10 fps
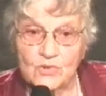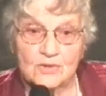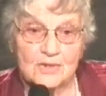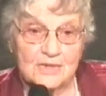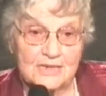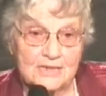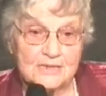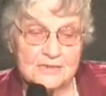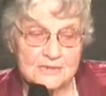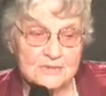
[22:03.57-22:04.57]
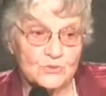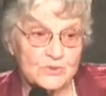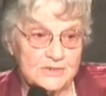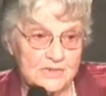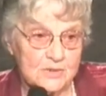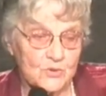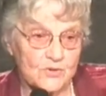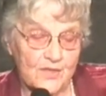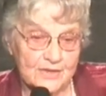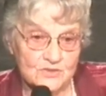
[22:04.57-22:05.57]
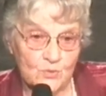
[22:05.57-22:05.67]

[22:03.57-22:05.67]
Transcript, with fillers: He is a redeemer. That's why he